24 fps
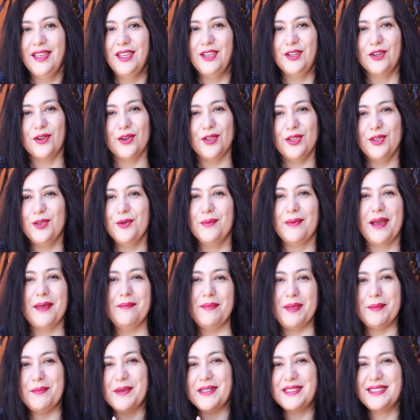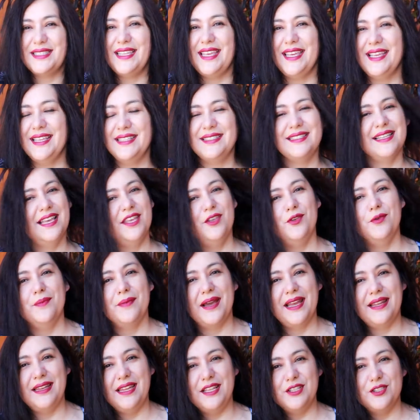you know you might be petite you
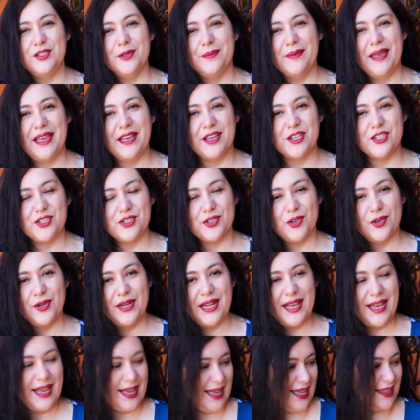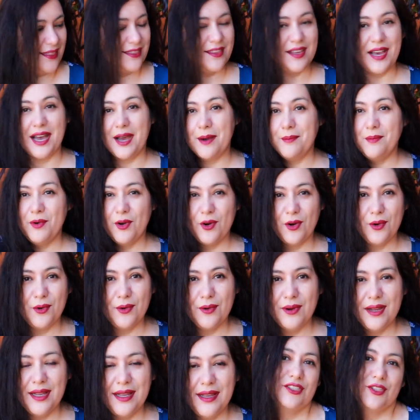might need to make it shorter at the armhole